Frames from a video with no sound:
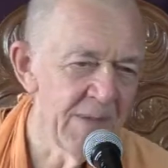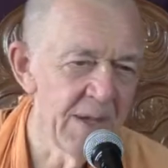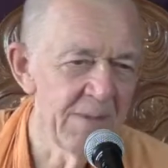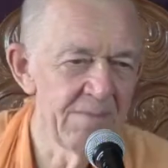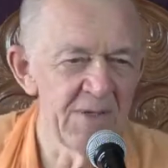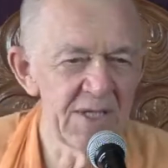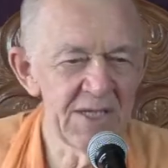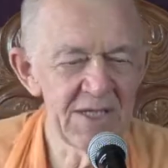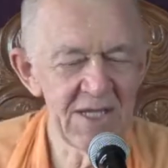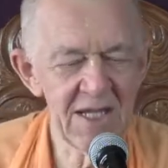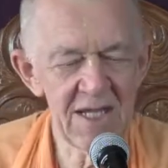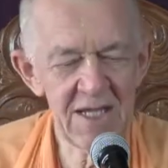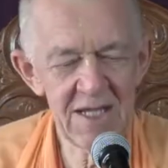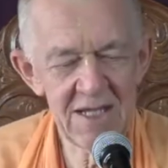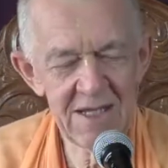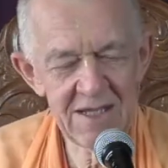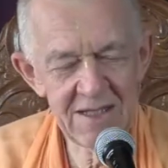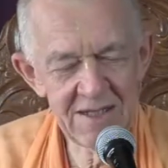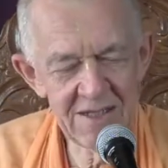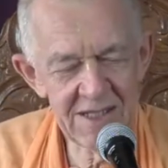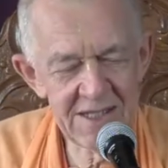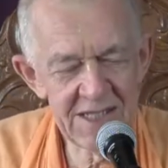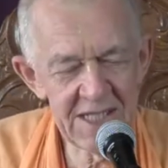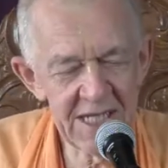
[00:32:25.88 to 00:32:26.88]
But the,
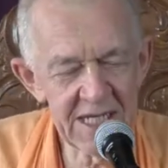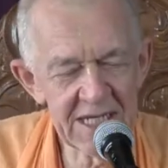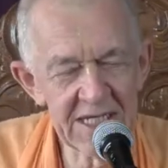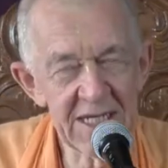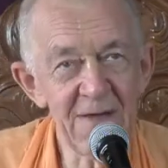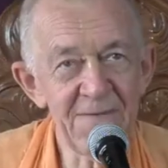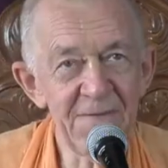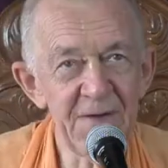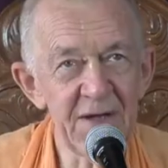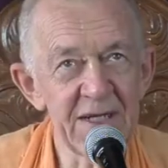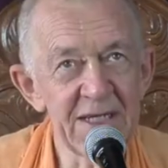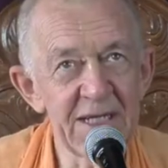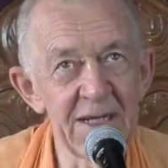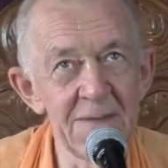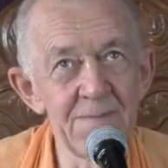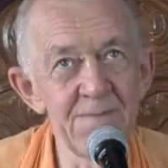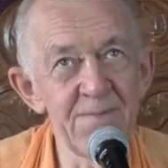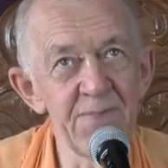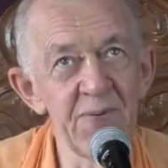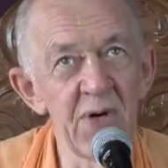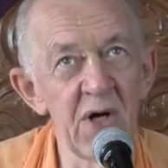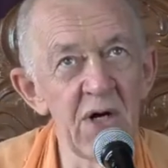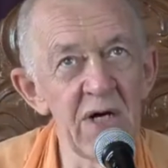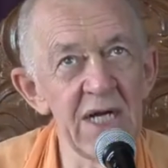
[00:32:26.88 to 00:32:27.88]
the
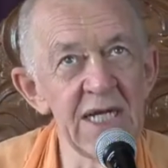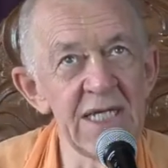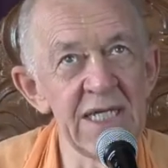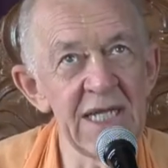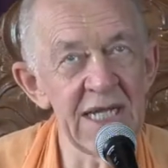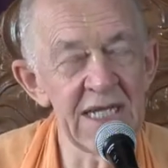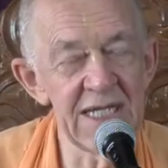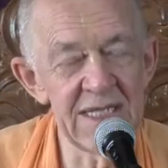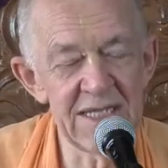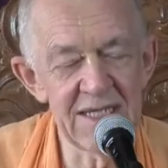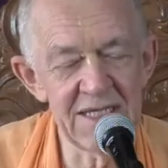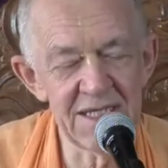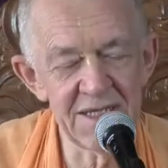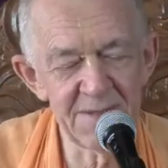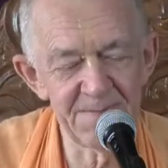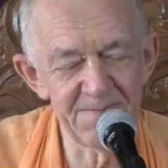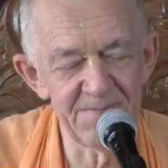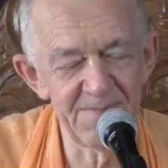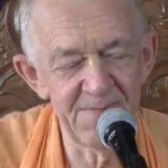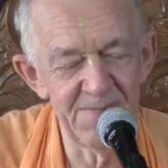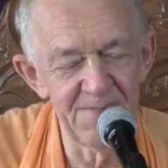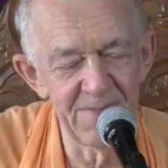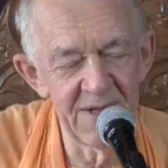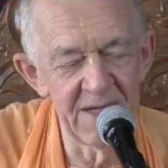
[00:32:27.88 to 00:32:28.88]
significant point in this
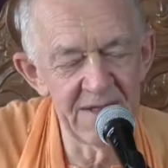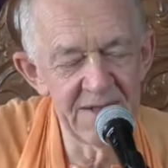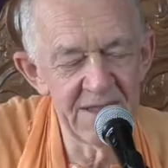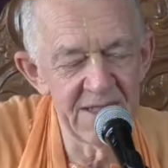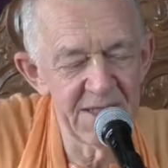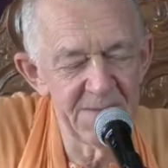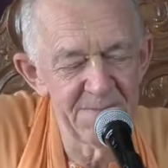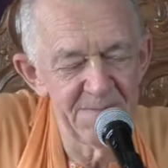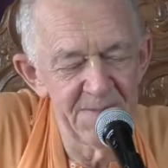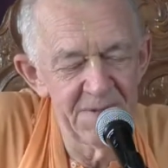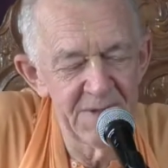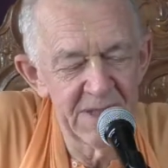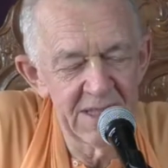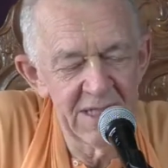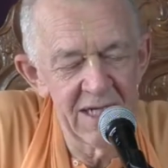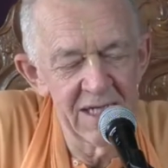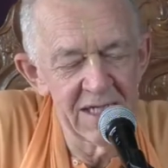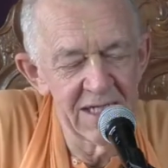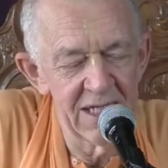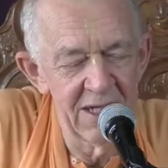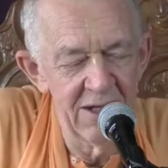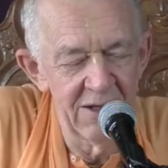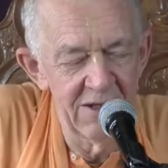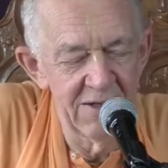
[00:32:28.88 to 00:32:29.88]
in this
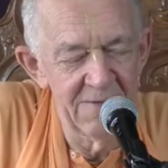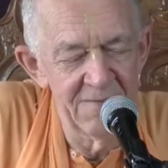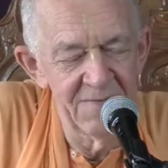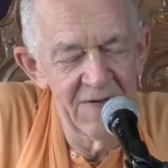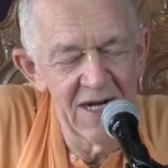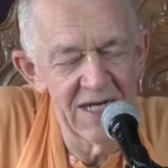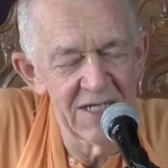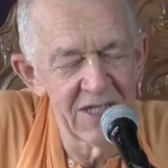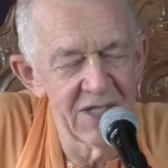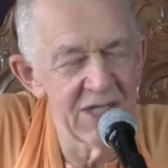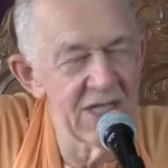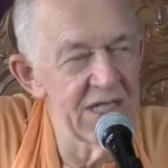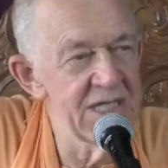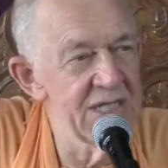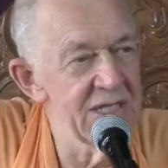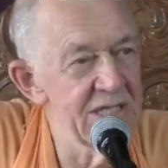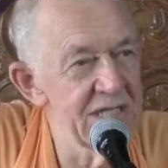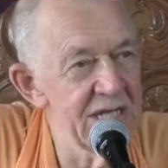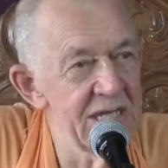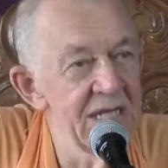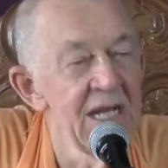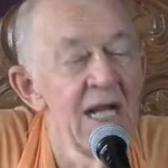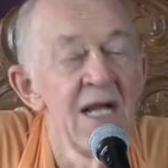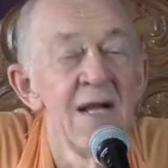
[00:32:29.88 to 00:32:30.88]
particular verse
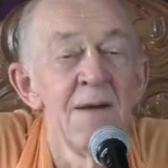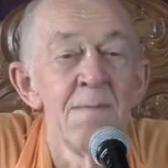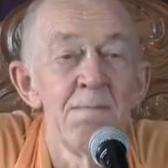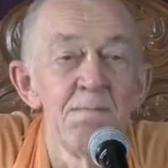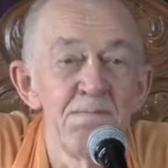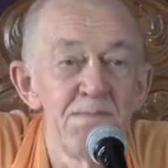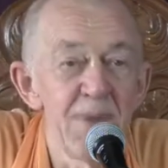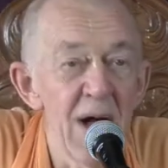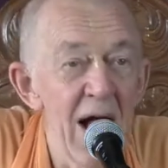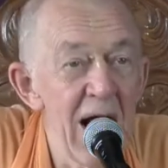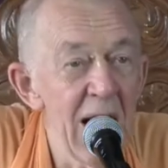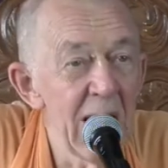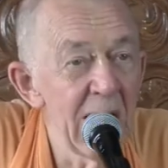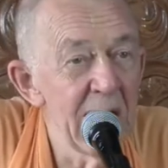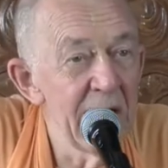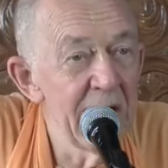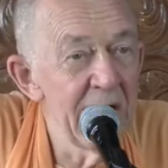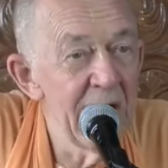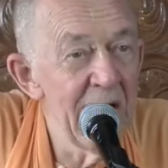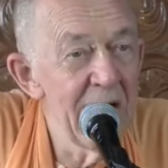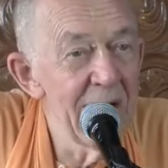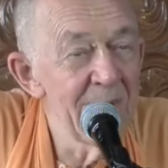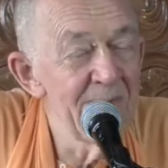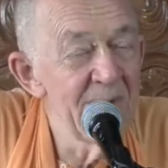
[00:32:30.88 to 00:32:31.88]
is that
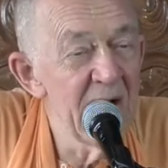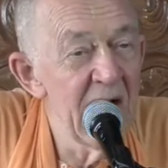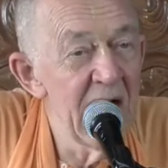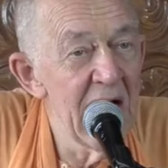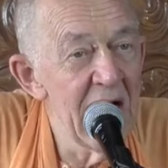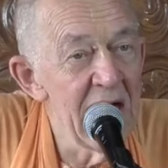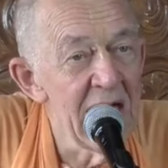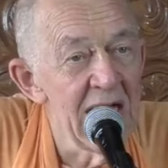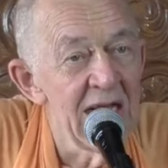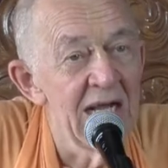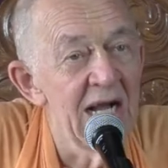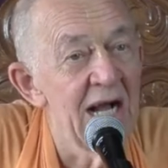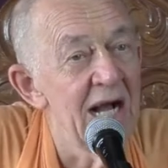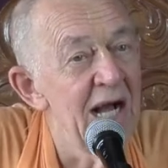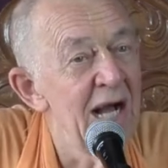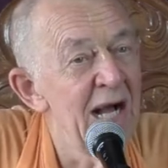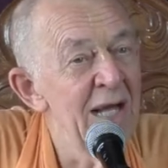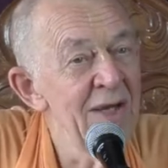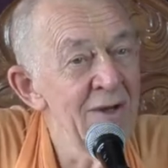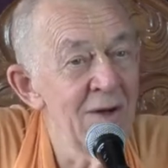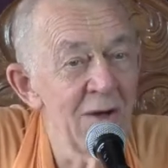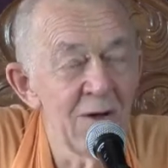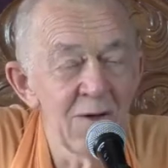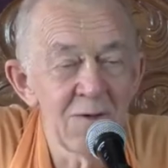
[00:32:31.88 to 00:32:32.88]
Balarama
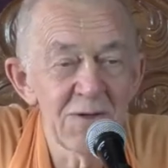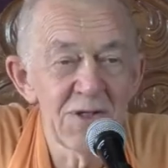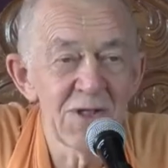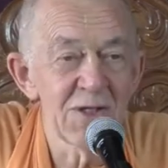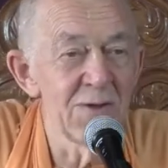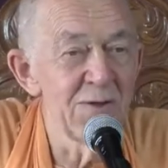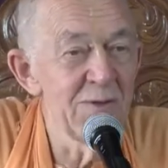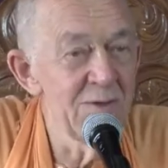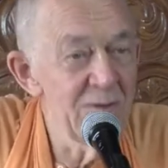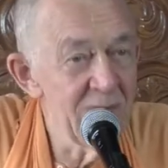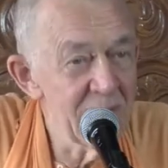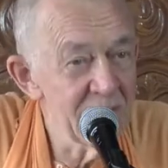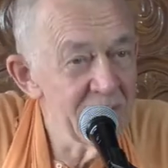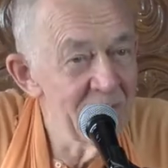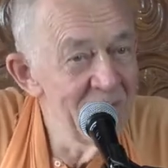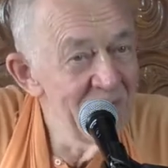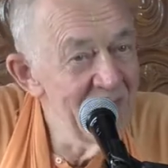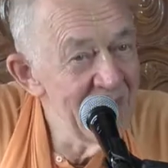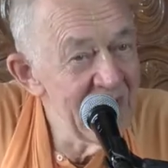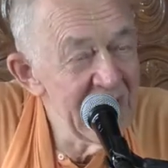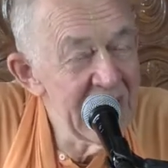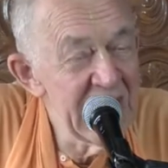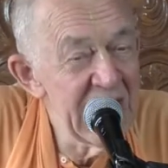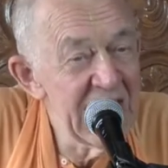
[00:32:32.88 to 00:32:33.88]
and also
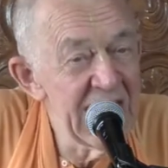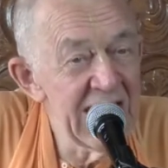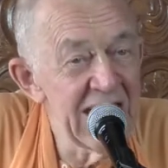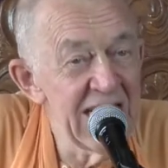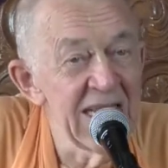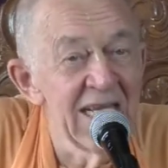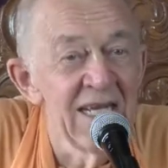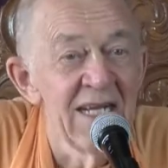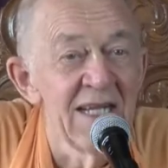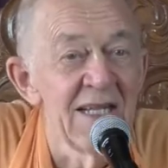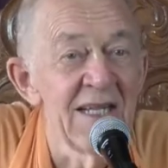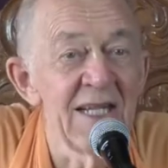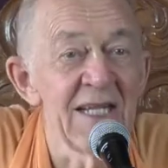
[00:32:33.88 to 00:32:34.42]
Rukmini,